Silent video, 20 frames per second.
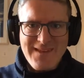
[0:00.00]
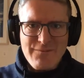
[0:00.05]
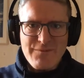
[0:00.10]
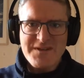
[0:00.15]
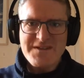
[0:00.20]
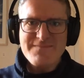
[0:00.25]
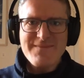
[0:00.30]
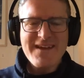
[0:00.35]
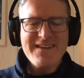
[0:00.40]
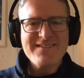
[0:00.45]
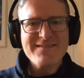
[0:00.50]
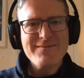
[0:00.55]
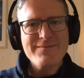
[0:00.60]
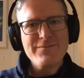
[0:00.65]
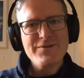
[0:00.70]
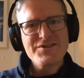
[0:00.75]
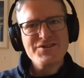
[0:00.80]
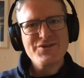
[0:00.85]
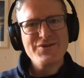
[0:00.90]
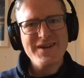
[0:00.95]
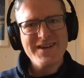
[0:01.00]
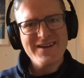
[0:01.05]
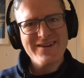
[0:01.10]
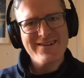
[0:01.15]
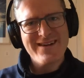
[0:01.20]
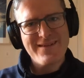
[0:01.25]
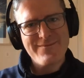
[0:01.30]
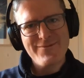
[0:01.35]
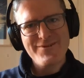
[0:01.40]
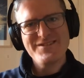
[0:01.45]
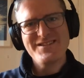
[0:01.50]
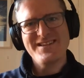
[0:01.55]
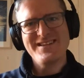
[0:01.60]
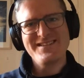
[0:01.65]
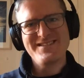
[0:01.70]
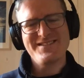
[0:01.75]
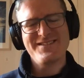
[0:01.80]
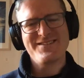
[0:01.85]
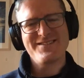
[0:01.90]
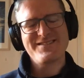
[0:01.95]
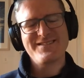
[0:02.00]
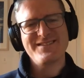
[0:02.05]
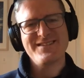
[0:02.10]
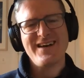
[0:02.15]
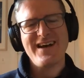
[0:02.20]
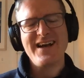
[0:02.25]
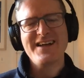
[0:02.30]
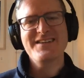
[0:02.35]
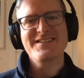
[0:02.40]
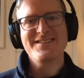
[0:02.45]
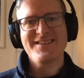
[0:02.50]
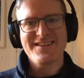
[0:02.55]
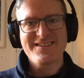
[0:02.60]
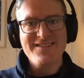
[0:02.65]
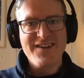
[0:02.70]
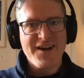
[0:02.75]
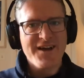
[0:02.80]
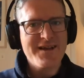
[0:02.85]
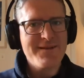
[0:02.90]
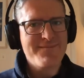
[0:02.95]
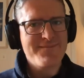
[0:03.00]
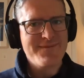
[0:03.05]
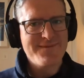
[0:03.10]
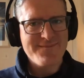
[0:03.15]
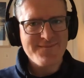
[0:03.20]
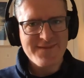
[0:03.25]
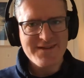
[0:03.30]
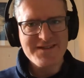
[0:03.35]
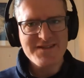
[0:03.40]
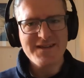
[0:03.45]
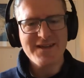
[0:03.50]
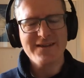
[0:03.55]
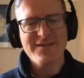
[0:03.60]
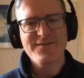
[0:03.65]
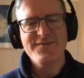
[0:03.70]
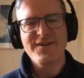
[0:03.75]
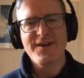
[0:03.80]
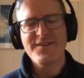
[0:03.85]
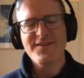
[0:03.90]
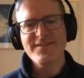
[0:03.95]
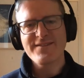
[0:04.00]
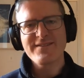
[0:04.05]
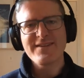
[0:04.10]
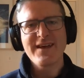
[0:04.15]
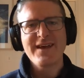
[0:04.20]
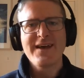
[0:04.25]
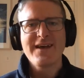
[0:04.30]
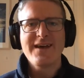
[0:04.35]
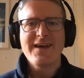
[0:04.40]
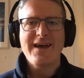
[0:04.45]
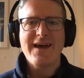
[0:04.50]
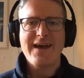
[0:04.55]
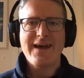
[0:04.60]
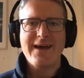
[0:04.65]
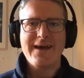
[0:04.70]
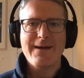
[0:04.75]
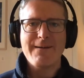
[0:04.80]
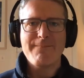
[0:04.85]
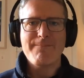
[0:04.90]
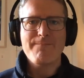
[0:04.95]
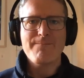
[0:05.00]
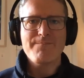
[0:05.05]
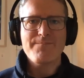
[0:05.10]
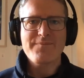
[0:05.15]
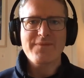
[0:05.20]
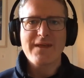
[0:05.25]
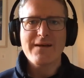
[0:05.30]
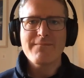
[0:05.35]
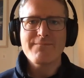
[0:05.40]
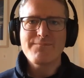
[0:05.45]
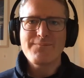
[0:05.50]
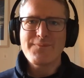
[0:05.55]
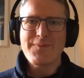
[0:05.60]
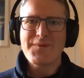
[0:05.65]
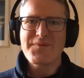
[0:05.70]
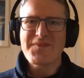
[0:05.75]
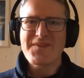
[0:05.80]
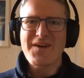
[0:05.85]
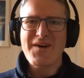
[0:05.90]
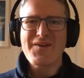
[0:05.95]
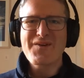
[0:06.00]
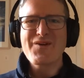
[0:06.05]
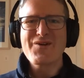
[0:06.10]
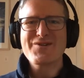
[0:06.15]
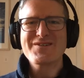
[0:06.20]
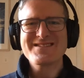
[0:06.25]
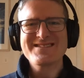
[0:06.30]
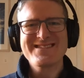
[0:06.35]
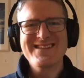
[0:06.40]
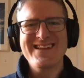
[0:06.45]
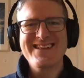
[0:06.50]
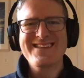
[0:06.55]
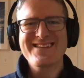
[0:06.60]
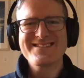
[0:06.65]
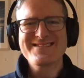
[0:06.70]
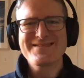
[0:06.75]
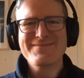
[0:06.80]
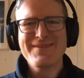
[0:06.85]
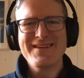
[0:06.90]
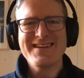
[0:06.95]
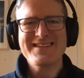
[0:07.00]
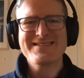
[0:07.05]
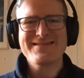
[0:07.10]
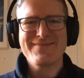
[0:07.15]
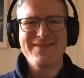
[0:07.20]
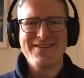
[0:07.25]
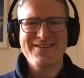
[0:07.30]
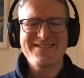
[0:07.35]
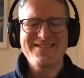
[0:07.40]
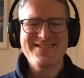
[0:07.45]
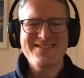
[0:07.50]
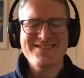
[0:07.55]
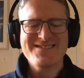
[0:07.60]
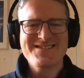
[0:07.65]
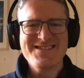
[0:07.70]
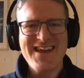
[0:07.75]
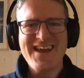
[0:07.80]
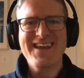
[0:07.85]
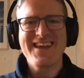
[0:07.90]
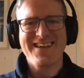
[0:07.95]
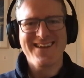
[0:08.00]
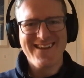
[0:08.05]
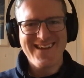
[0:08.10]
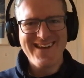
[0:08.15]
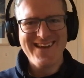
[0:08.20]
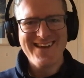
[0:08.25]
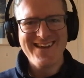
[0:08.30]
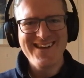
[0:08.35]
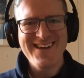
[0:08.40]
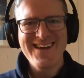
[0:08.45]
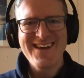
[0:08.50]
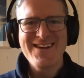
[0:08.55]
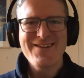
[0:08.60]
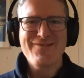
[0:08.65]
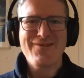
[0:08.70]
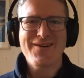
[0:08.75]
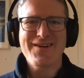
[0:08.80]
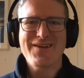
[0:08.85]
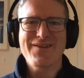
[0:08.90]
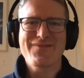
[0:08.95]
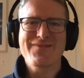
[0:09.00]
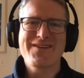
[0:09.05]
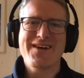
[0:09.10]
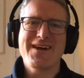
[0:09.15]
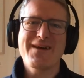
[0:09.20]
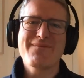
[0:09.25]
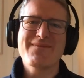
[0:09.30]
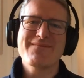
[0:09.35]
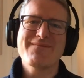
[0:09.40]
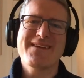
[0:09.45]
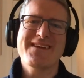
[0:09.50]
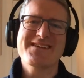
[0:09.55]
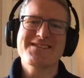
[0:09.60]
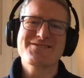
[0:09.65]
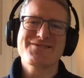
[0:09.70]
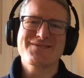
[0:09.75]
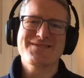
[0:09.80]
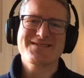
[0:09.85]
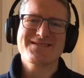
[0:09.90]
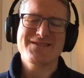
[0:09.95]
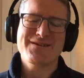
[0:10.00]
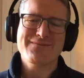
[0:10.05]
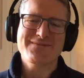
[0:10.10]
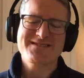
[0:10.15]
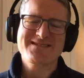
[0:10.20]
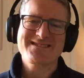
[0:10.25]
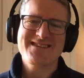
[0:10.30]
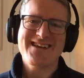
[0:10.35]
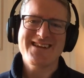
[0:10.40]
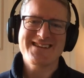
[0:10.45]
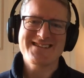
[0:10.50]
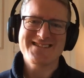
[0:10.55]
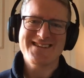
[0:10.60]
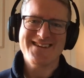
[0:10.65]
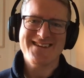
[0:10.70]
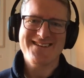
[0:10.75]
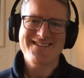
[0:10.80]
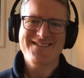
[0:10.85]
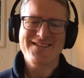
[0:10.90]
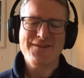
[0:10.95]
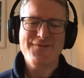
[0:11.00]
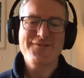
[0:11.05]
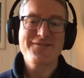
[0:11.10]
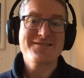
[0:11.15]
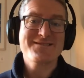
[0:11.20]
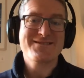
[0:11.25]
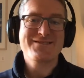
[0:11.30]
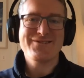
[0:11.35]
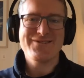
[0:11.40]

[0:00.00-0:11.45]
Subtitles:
which makes it much quicker and much easier to actually type the síneadh fadas. But of course, then there's the piece about checking what you've typed and making sure there's no mistakes in it. So the first